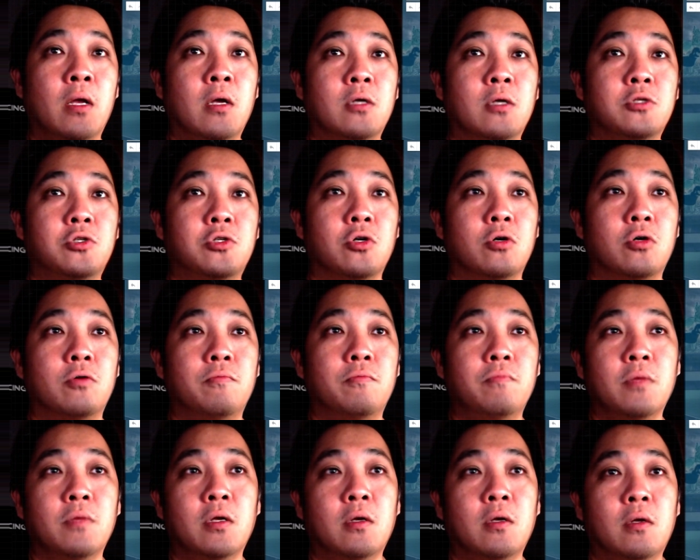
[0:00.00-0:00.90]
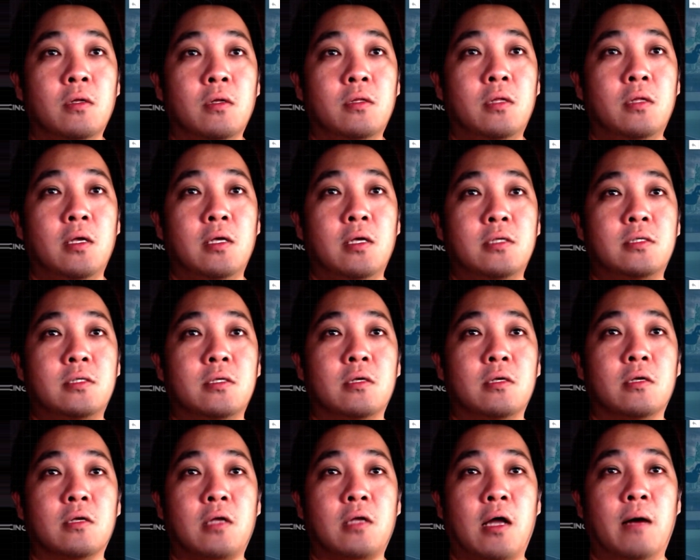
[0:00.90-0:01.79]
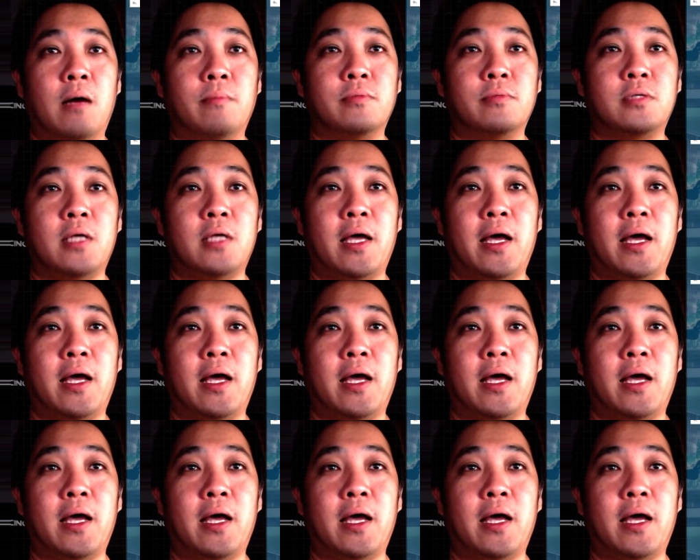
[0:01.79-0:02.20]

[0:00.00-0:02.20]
So this comes